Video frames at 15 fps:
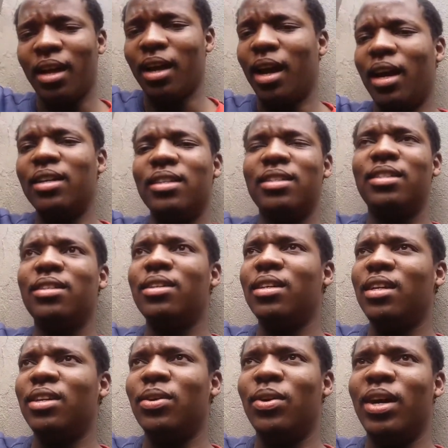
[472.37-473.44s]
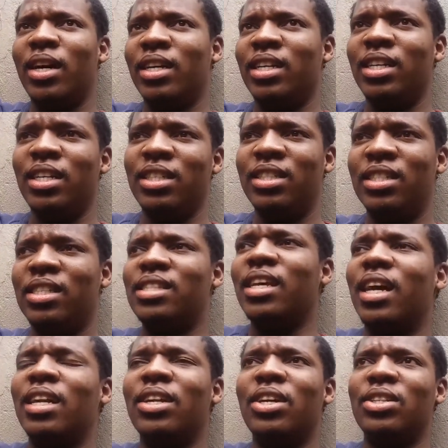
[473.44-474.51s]
I understood why he
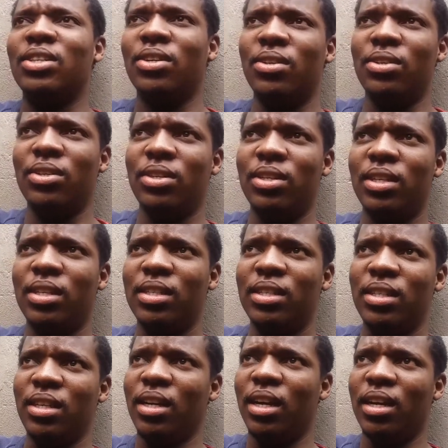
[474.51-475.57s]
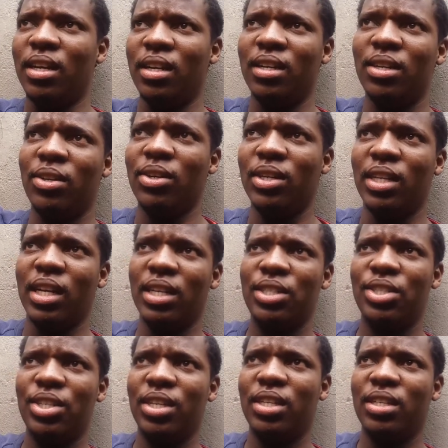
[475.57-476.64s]
decided not to go to Kinsey area and all that
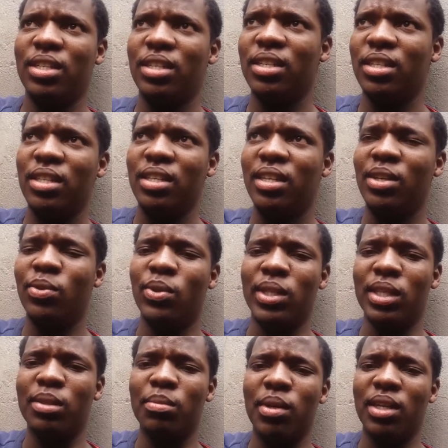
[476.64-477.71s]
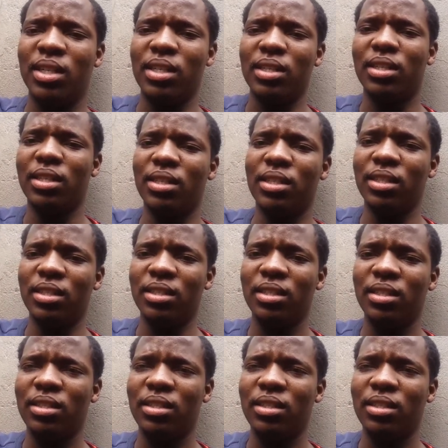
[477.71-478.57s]
shit. It was a smart decision.